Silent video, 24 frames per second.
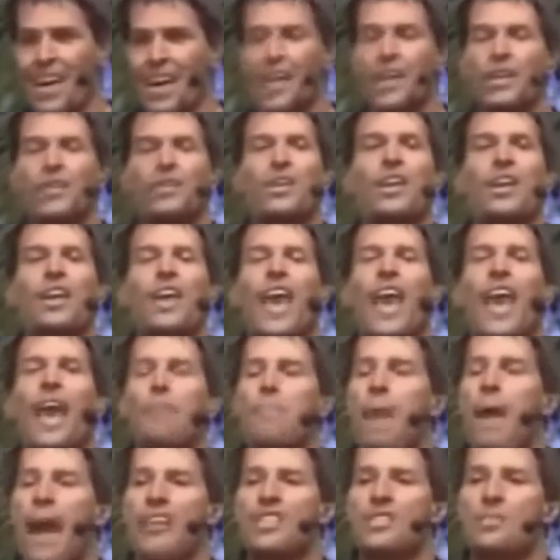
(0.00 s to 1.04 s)
And you can't
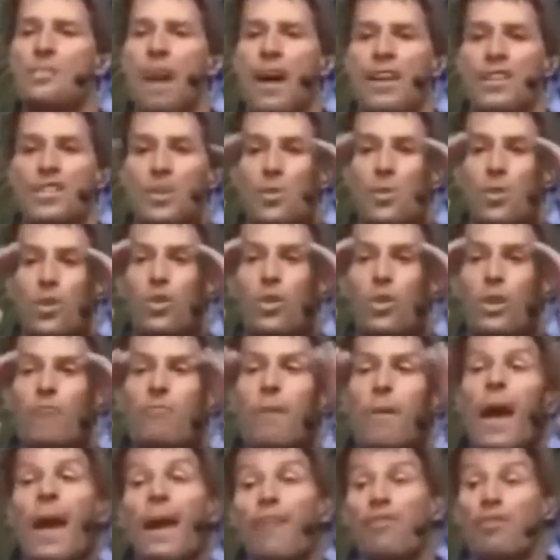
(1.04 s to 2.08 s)
maximize it when you live
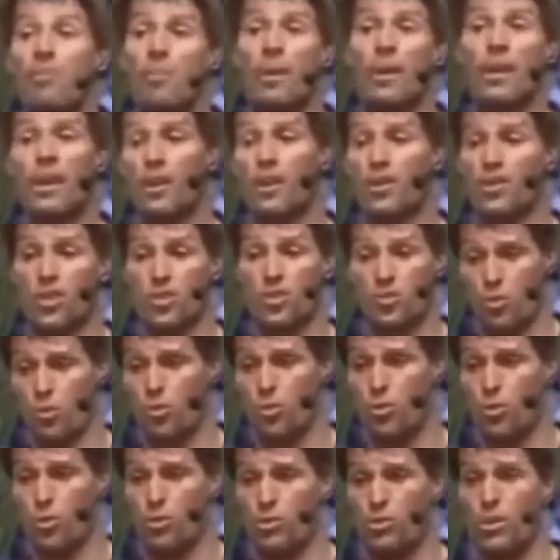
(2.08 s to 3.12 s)
by everybody else's
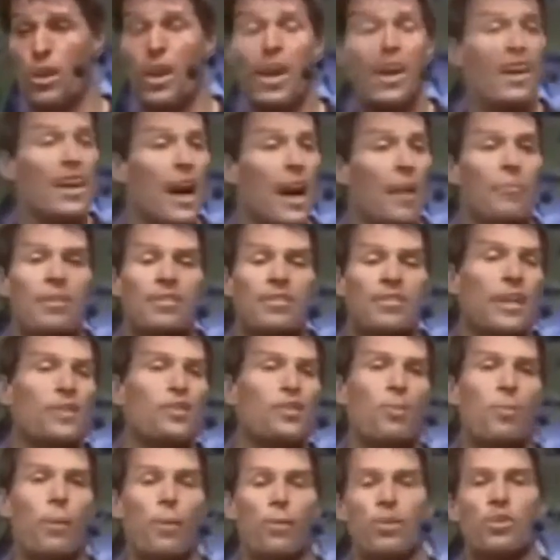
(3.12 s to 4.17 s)
rules. I'm not saying
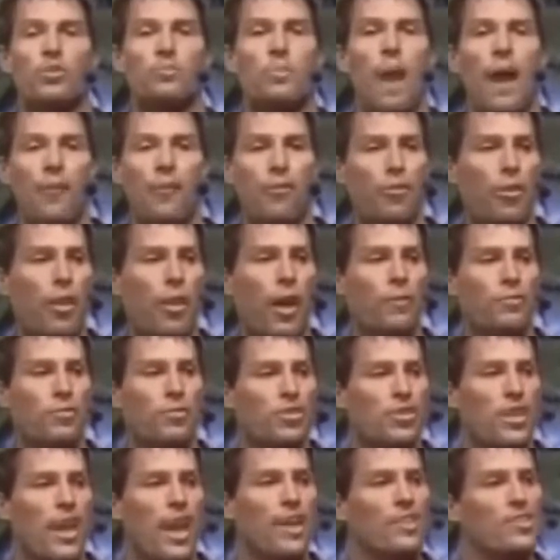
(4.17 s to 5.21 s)
don't be respectful. I'm
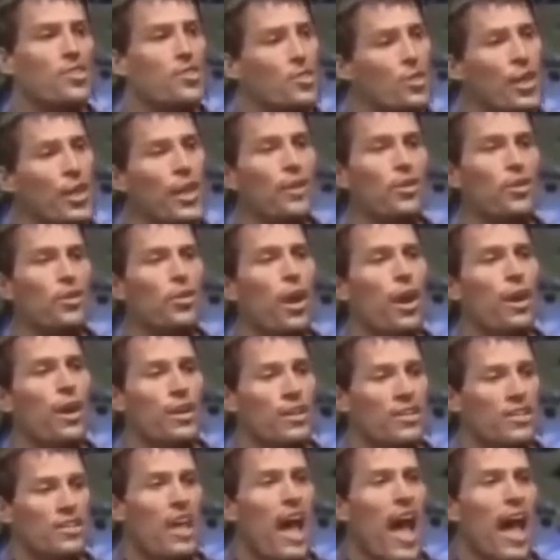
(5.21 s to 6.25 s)
just saying as a leader, you got to
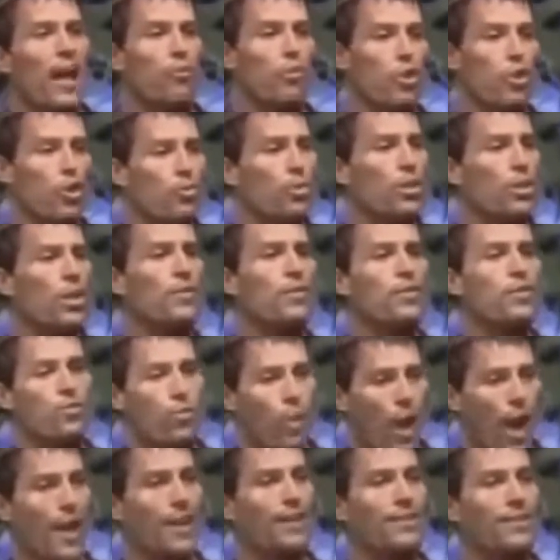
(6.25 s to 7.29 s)
decide what you believe is
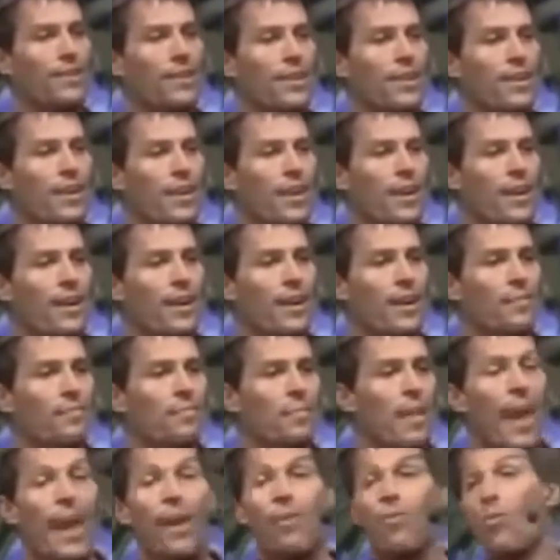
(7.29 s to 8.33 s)
right.
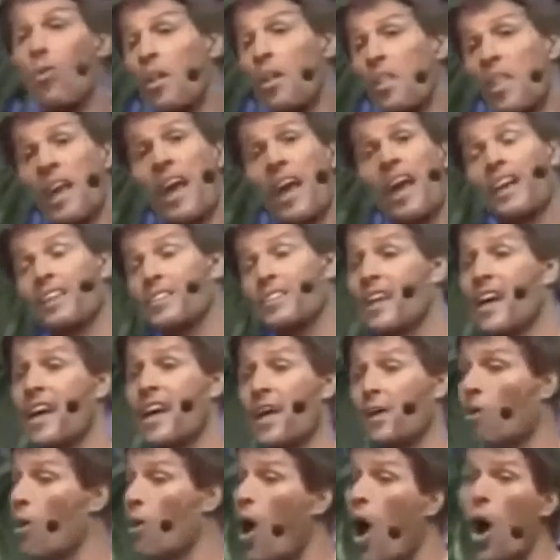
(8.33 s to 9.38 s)
And one thing I can tell
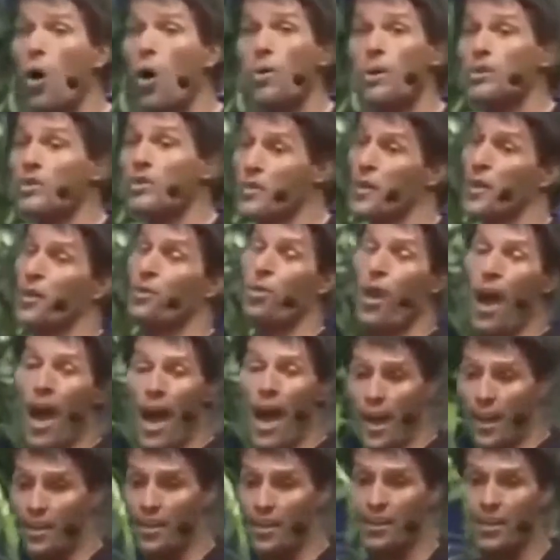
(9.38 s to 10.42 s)
you will always feel right.